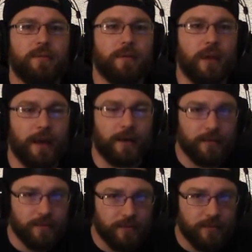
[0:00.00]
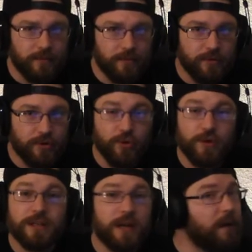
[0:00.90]
Like, dude
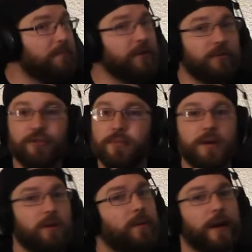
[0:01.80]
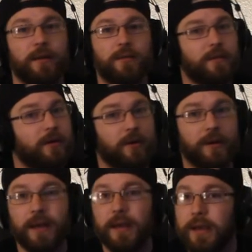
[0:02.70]
is not built for middleweight.
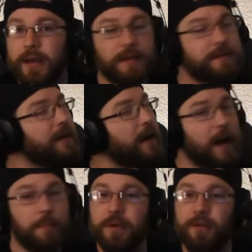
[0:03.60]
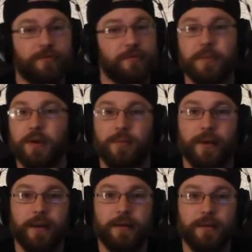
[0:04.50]
Okay, he's not built for
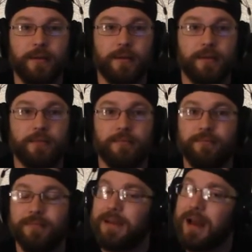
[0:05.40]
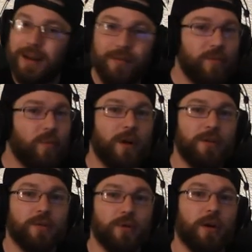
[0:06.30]
middleweight. Not even
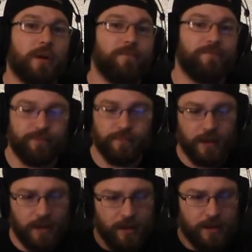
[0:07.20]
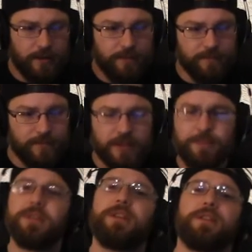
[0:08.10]
welter. Look, let's
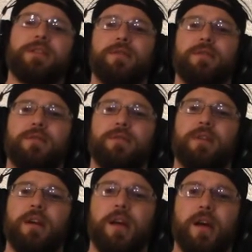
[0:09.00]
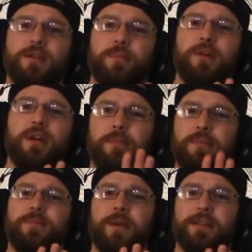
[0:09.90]
put this eh, uh, to put it in
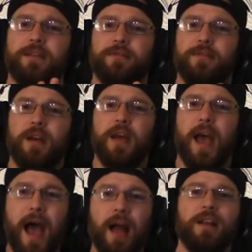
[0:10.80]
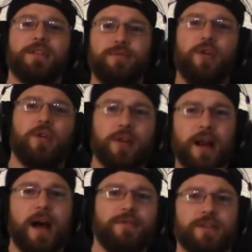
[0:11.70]
perspective. Alex
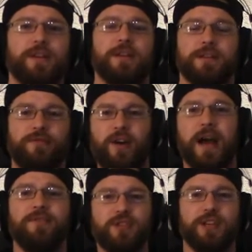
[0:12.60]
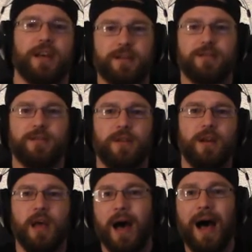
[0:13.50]
Volkanovski is five six.
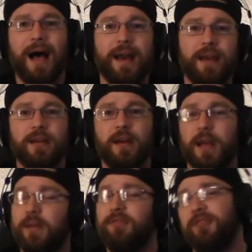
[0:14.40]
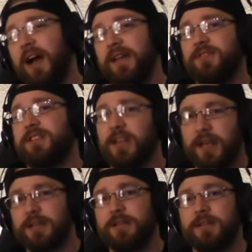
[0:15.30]
I am five
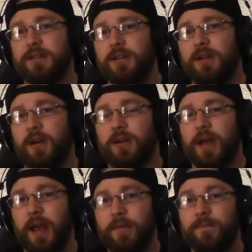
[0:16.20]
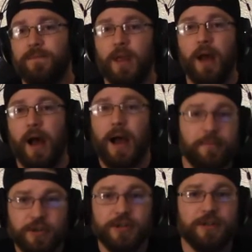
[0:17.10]
six. Okay,
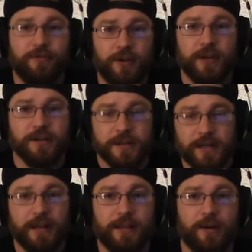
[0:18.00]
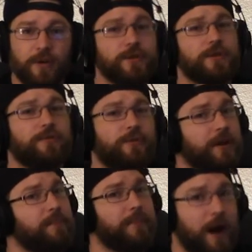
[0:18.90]
I'm just a fucking dickhead that hosts a
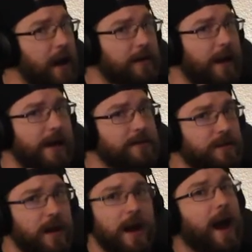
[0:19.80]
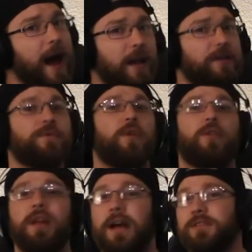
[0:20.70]
fucking podcast. Alex
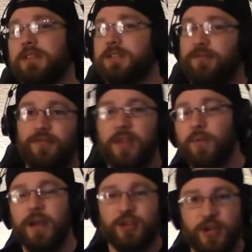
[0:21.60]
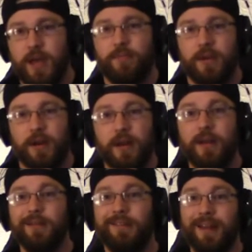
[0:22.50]
Volkanovski is a featherweight champion.
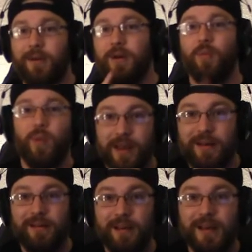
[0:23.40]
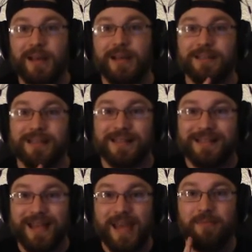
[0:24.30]
Deron Winn is the
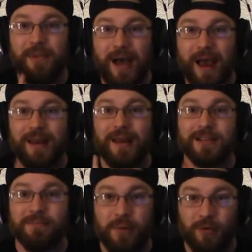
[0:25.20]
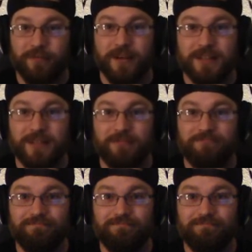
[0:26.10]
same height as both of us.